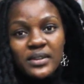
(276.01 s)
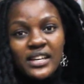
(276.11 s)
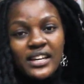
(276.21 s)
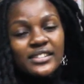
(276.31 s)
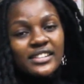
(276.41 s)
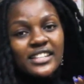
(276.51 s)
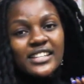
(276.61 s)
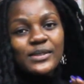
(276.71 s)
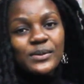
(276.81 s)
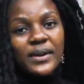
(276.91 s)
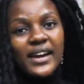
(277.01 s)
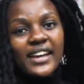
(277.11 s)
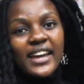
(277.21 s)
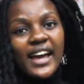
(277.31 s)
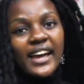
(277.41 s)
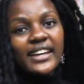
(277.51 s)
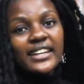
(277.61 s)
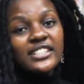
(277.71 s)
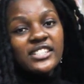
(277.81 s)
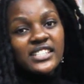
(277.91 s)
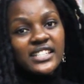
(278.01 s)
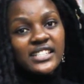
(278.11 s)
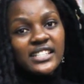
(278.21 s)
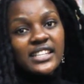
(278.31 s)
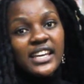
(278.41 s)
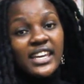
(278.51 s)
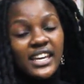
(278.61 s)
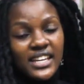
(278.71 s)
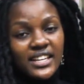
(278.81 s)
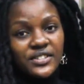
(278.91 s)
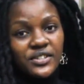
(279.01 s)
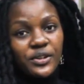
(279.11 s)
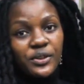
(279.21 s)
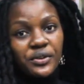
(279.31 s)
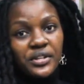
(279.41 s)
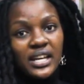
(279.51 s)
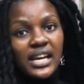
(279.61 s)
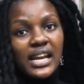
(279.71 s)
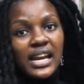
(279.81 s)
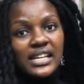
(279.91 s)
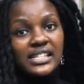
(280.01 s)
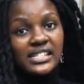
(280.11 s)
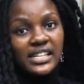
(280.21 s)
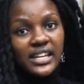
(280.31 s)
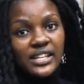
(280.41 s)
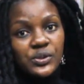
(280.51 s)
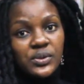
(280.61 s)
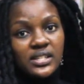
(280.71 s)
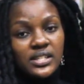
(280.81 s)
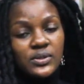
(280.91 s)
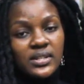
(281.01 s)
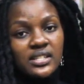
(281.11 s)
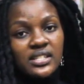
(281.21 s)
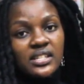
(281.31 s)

Uh, that's why I initiated the Kenyan Readathon last year in 2020.